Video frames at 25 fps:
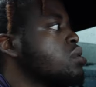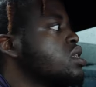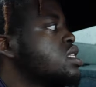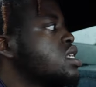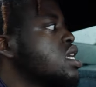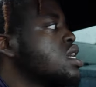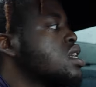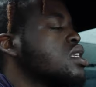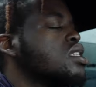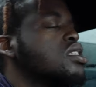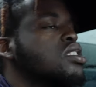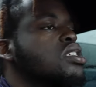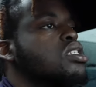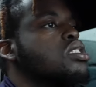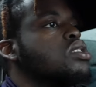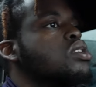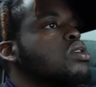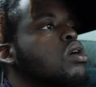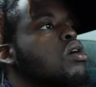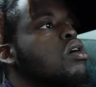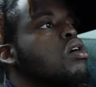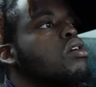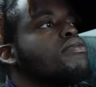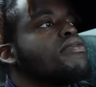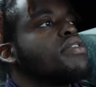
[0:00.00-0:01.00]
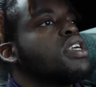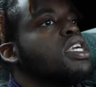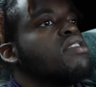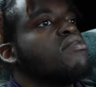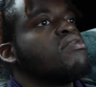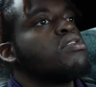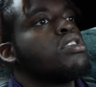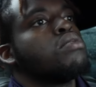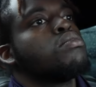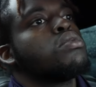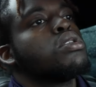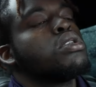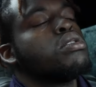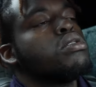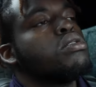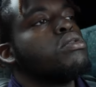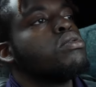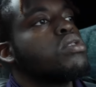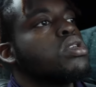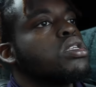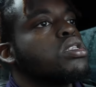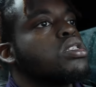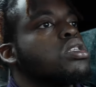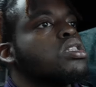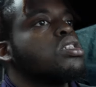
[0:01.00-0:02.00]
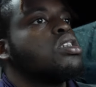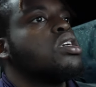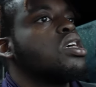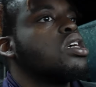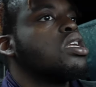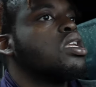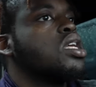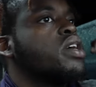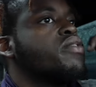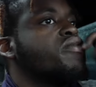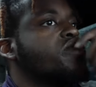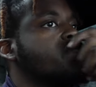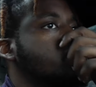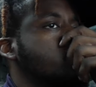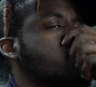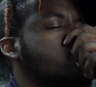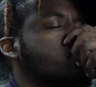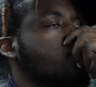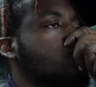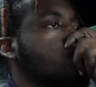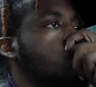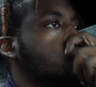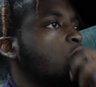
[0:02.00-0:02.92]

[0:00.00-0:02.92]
taking these off, giving them to Lucas to get everything